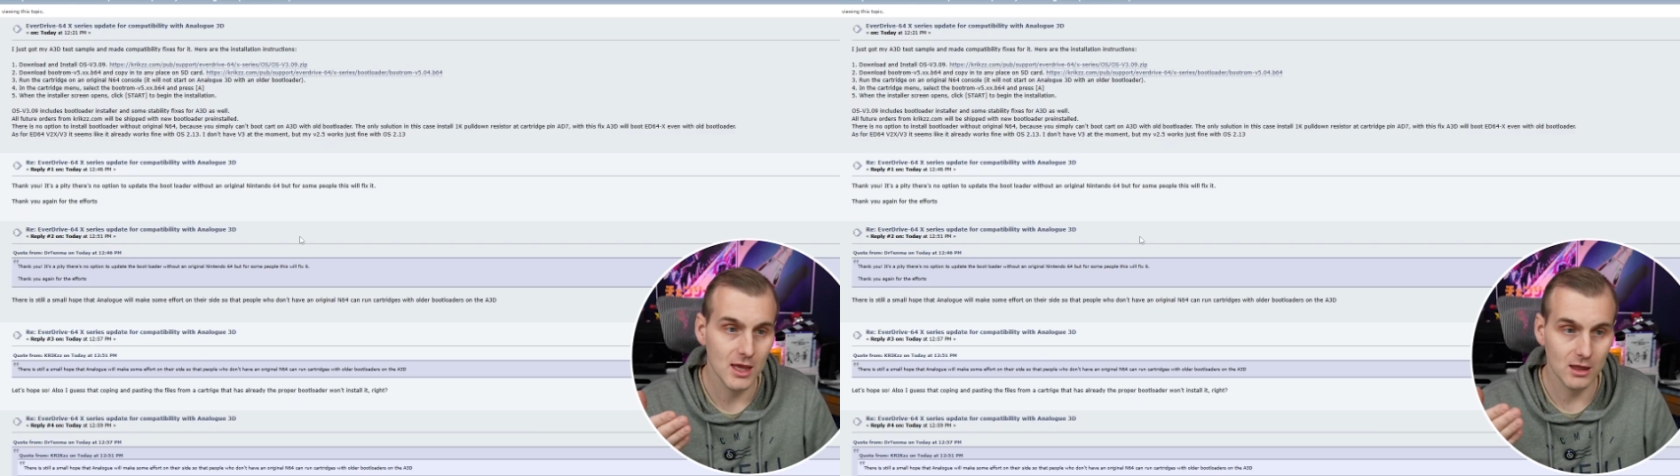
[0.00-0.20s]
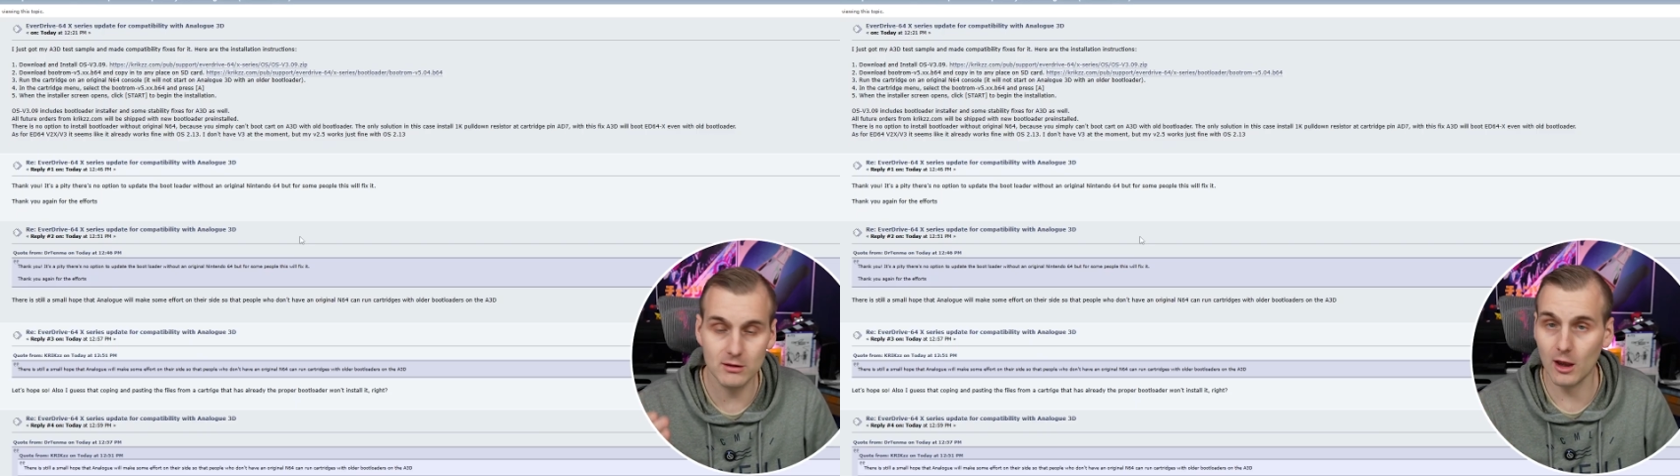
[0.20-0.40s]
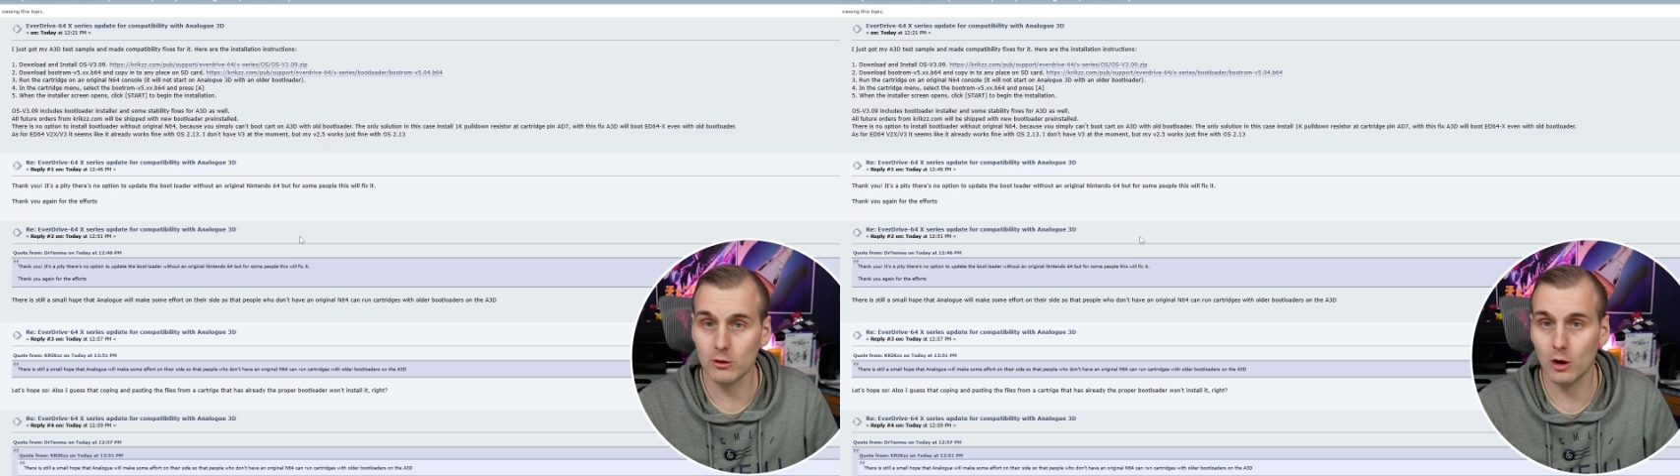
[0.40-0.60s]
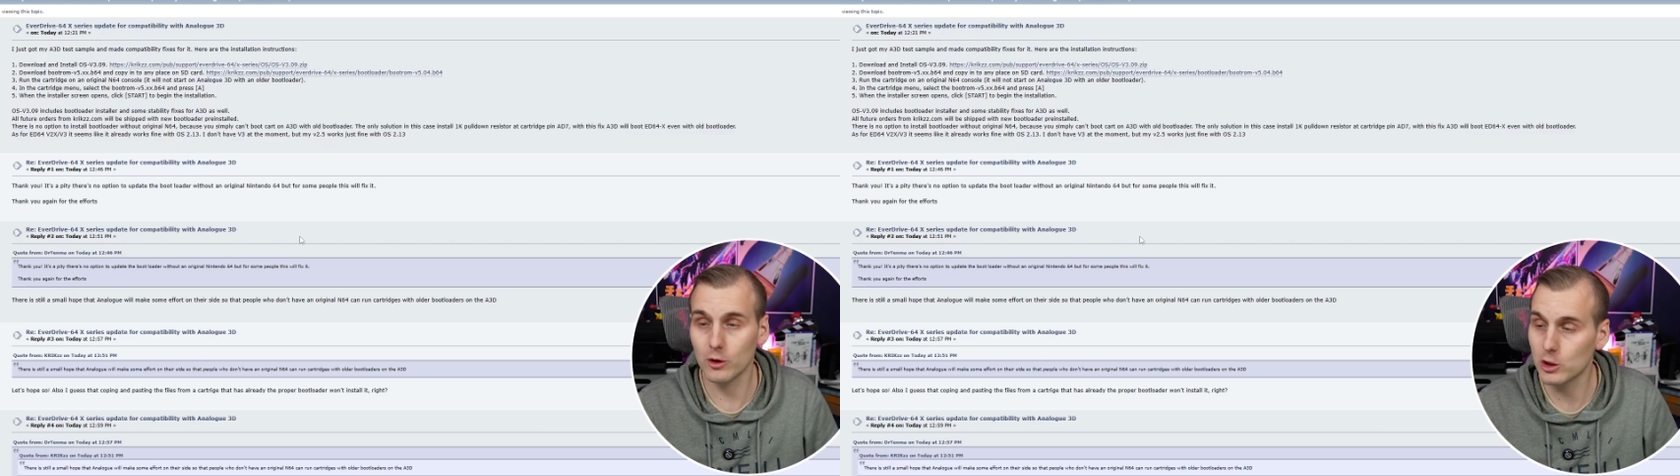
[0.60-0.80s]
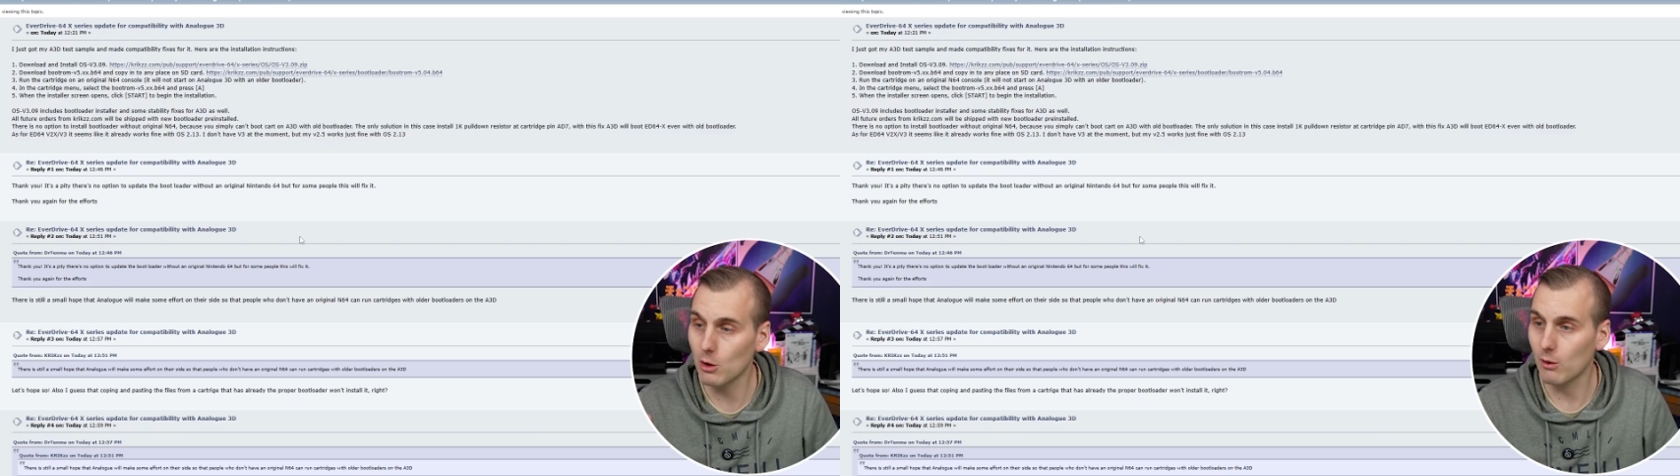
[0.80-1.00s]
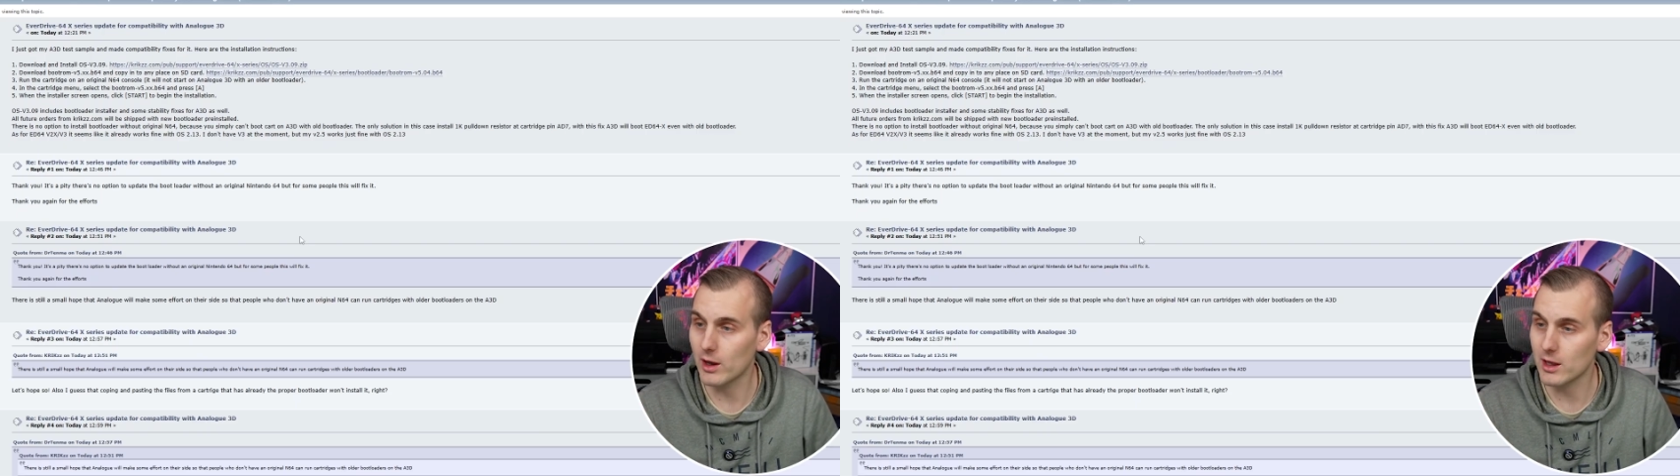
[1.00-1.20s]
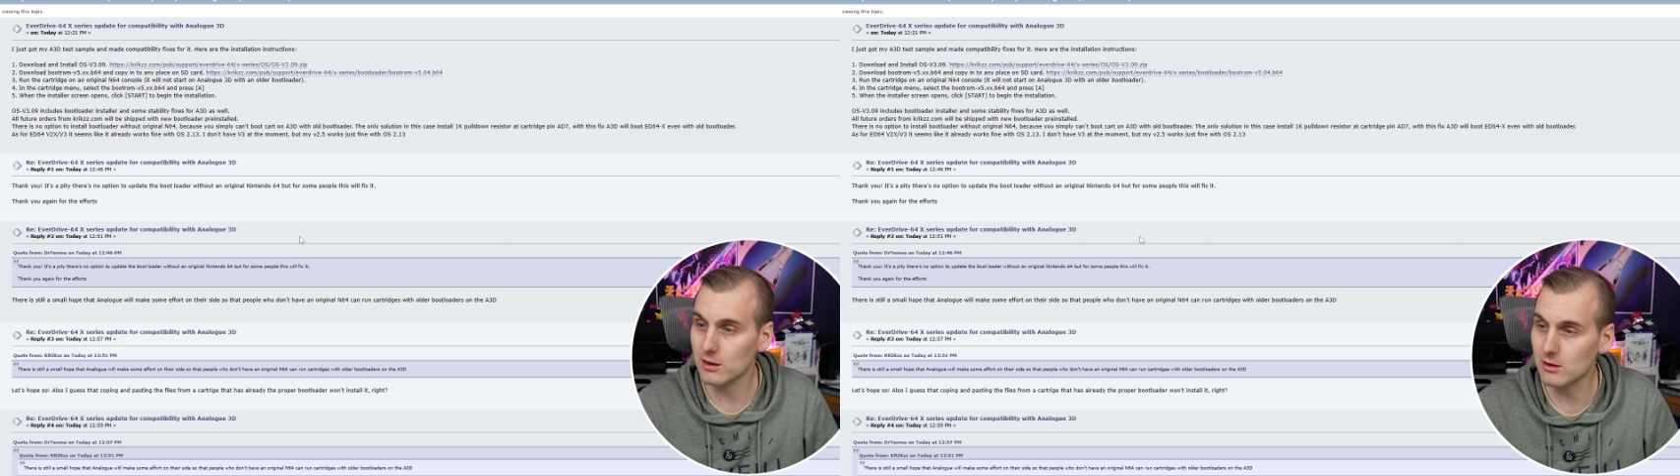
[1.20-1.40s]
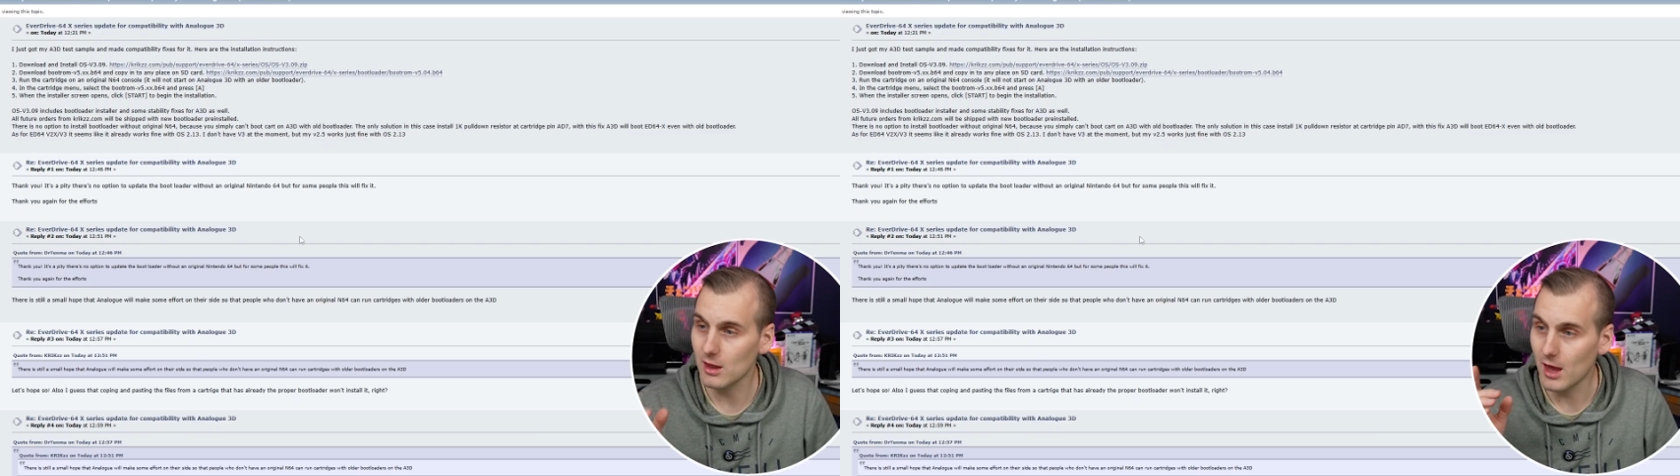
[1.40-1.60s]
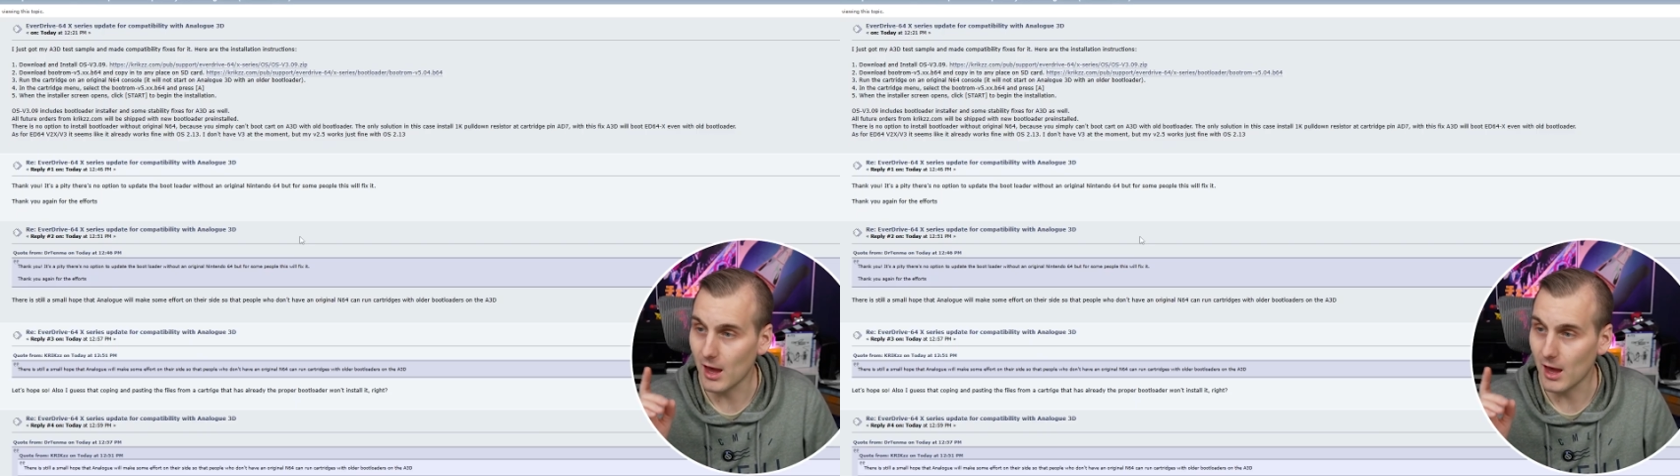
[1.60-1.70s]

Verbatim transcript: is download a new OS